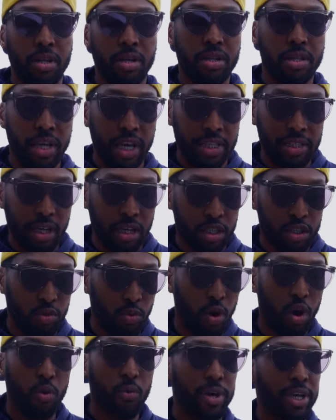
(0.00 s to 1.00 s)
things that was
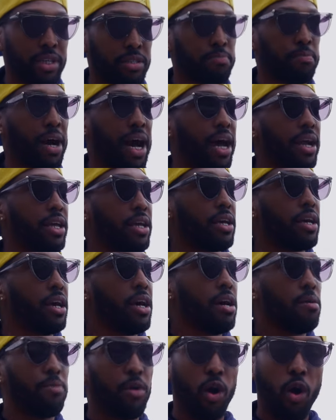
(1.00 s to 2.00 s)
wrong with his body,
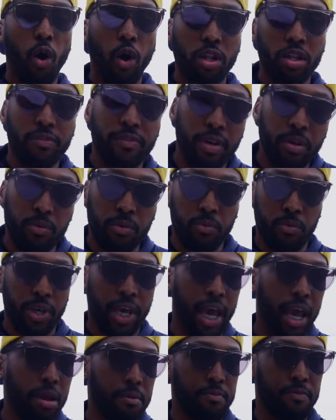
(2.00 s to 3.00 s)
but all of it
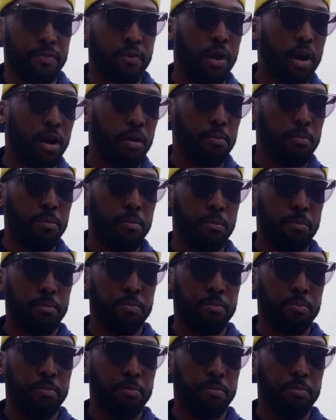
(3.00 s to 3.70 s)
came from